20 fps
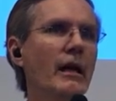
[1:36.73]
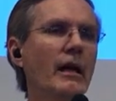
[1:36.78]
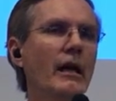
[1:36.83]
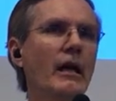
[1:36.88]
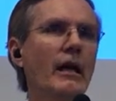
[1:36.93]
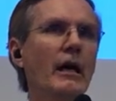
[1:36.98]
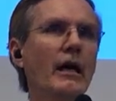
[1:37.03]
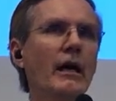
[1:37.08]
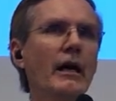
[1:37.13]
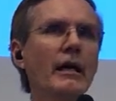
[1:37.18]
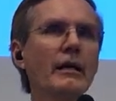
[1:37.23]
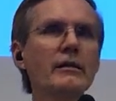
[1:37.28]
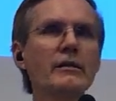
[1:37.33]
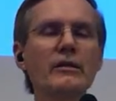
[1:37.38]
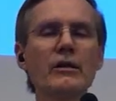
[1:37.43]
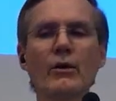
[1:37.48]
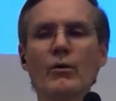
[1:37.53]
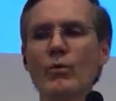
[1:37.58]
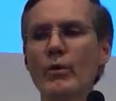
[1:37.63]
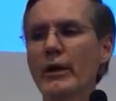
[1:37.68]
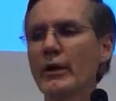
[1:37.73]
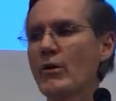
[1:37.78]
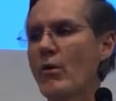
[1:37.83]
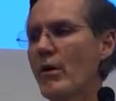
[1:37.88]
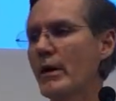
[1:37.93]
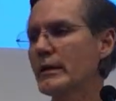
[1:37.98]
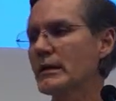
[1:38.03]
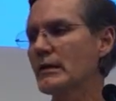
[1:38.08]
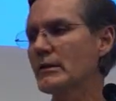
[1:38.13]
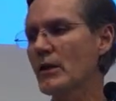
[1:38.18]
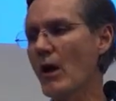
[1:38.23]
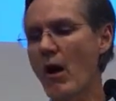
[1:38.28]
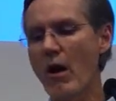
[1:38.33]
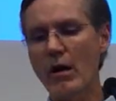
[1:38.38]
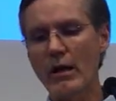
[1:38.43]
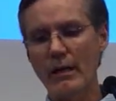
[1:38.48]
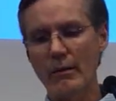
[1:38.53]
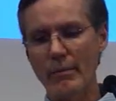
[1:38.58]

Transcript: Uh, and so we're going to talk